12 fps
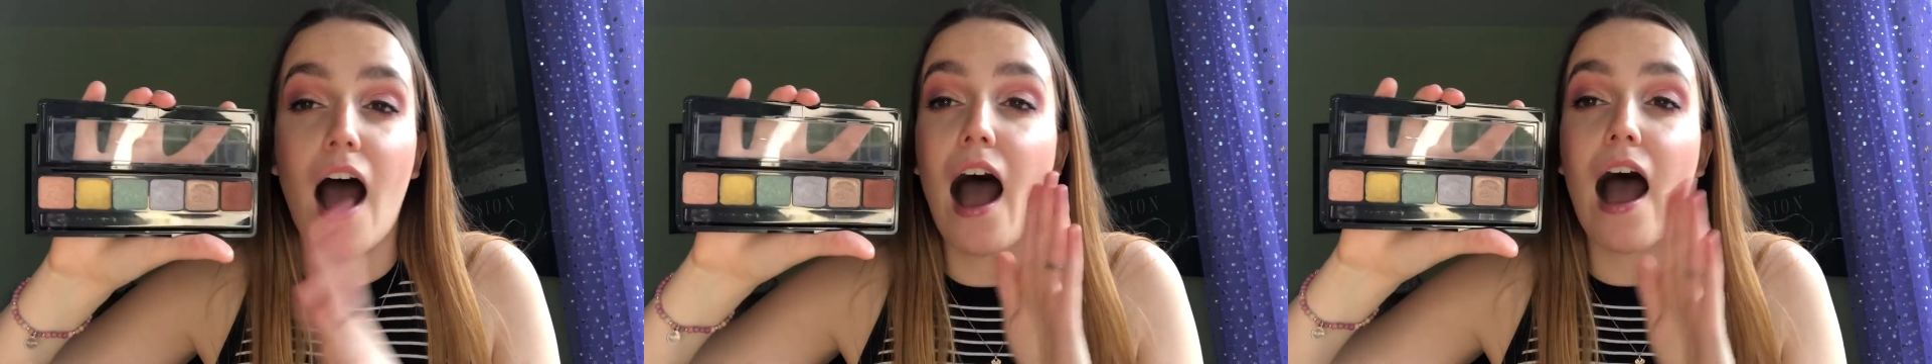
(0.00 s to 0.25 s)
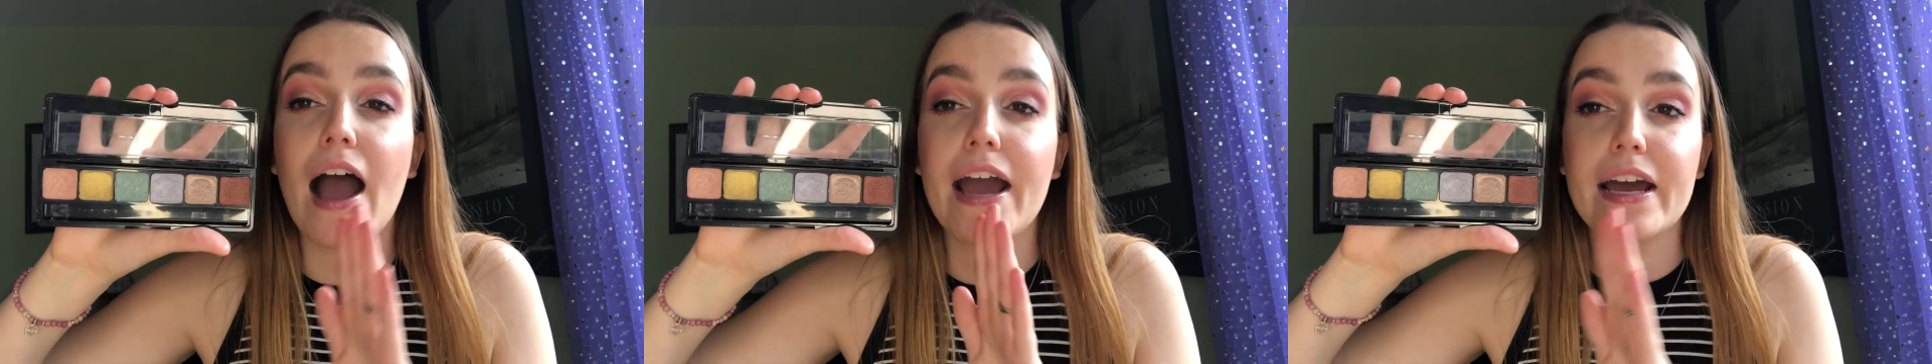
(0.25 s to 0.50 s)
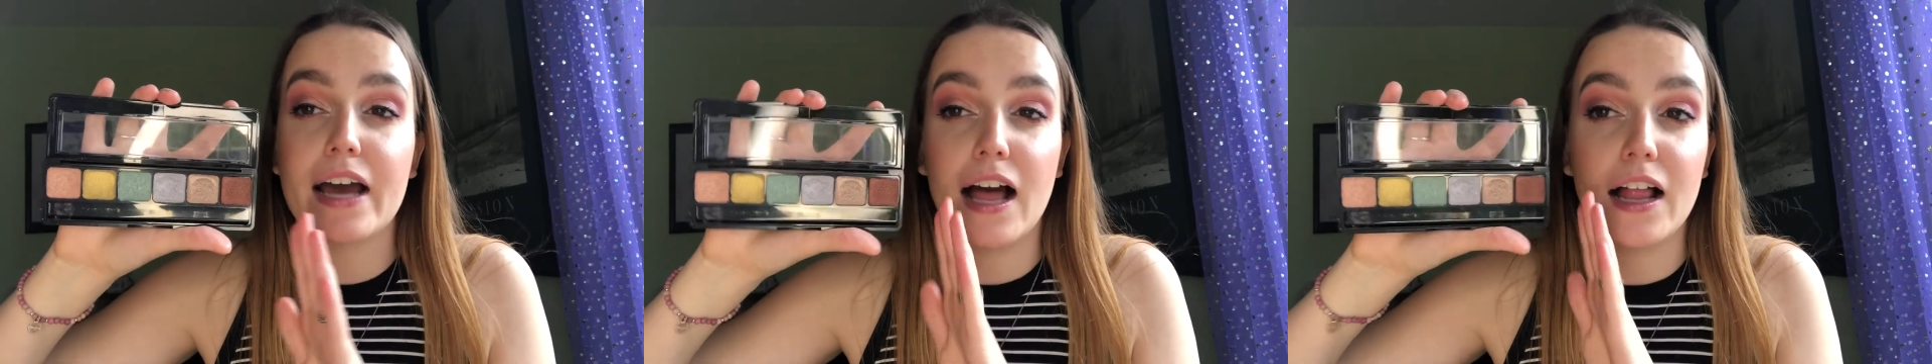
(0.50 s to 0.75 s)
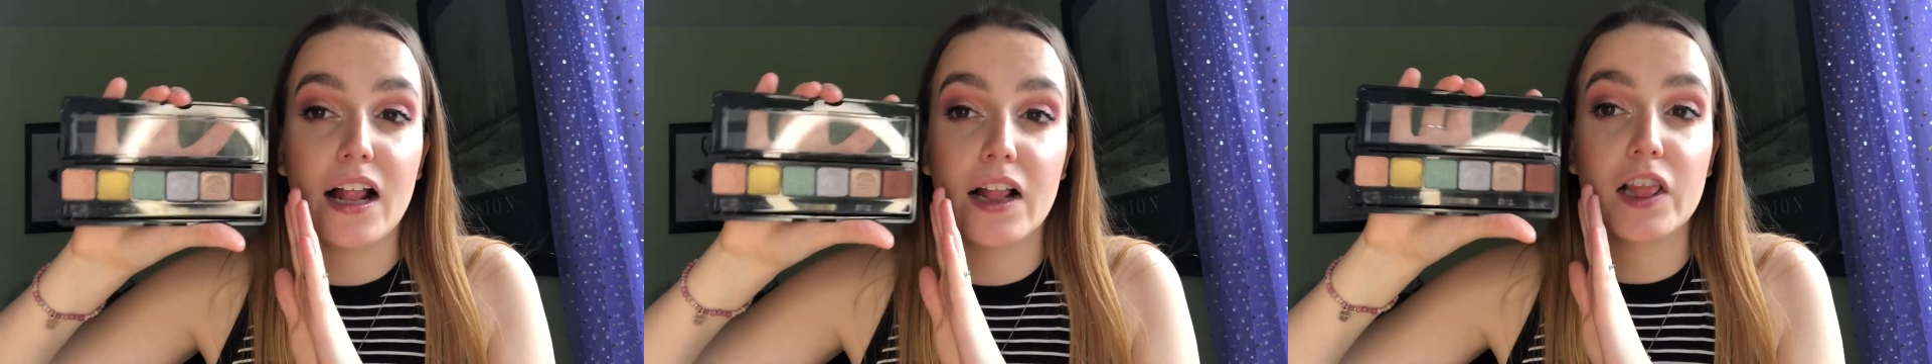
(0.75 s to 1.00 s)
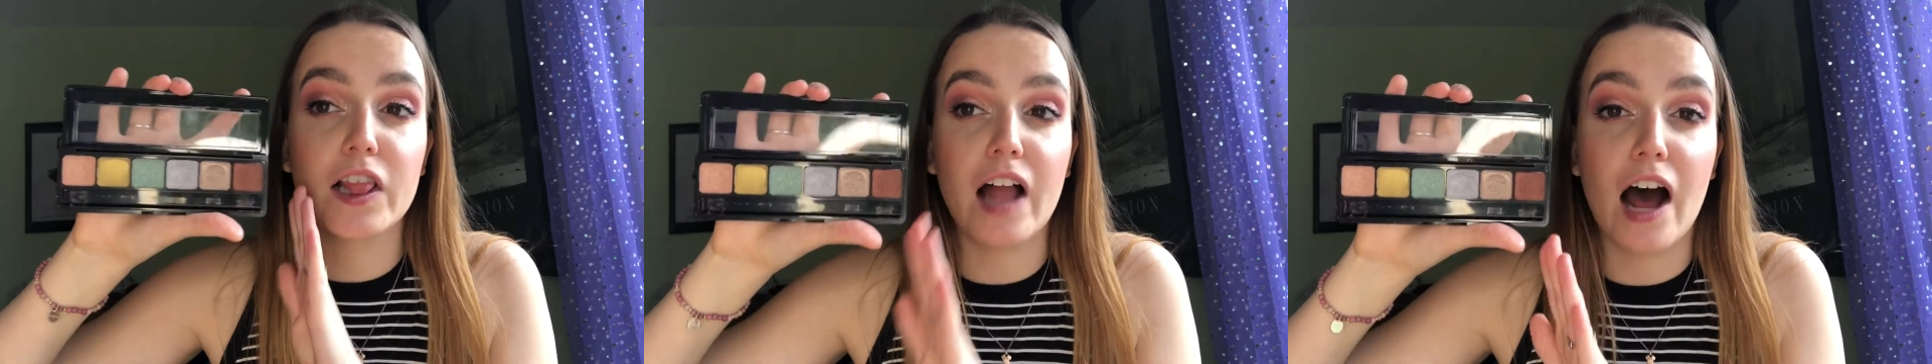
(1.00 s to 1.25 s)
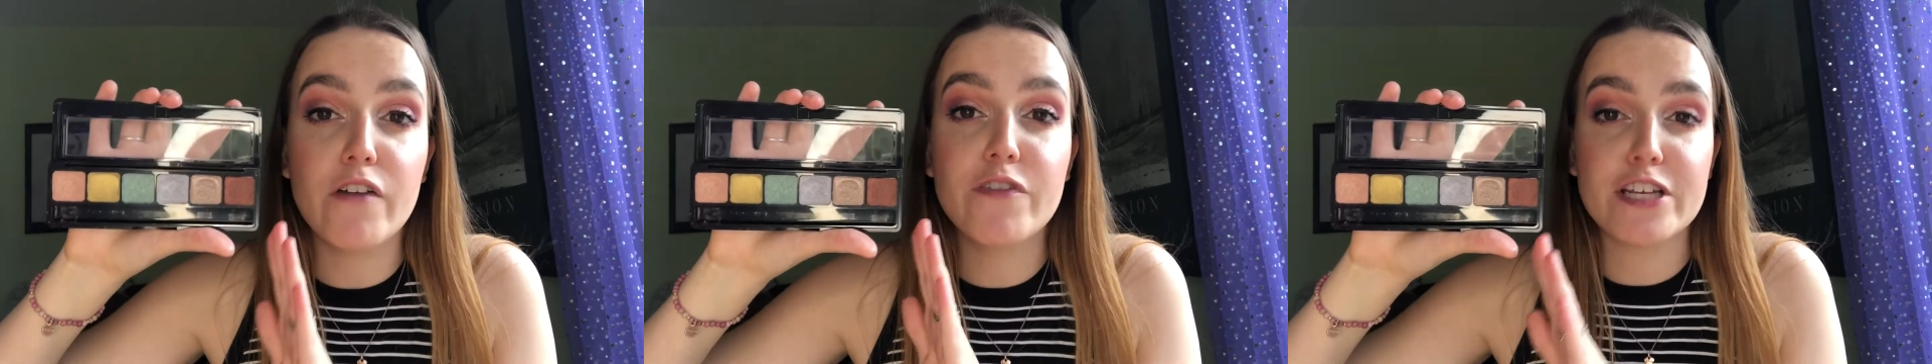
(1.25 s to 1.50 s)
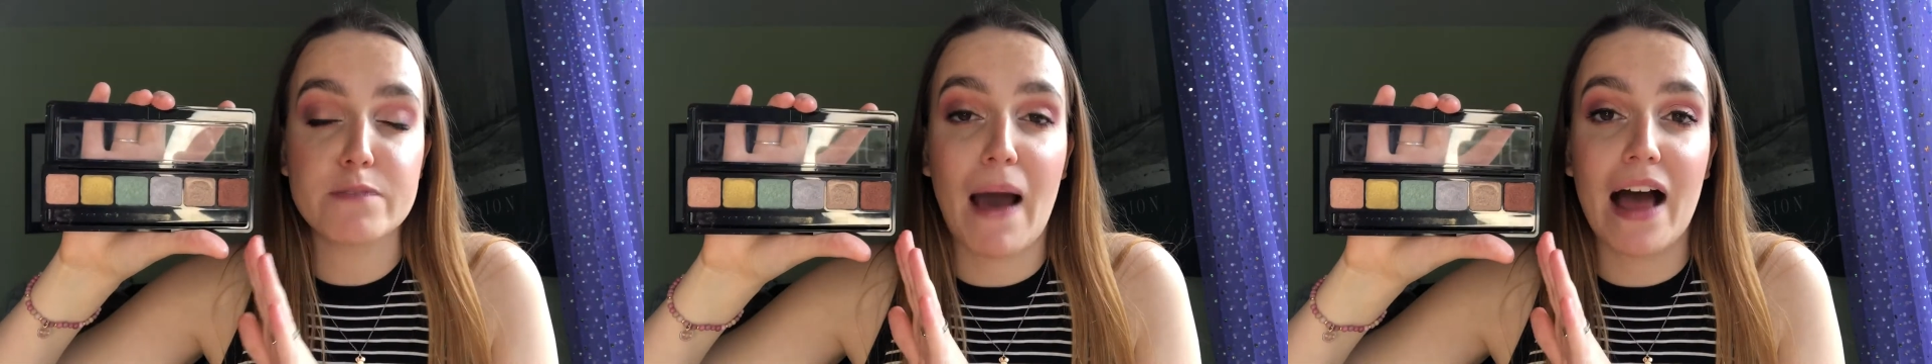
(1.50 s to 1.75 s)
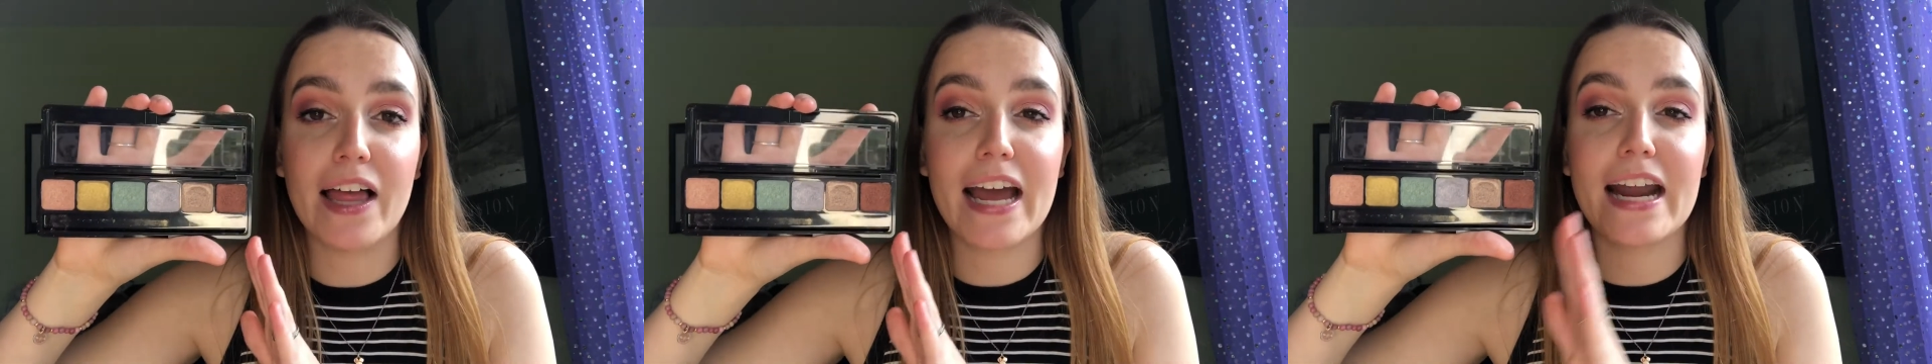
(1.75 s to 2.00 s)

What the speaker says: I love this palette,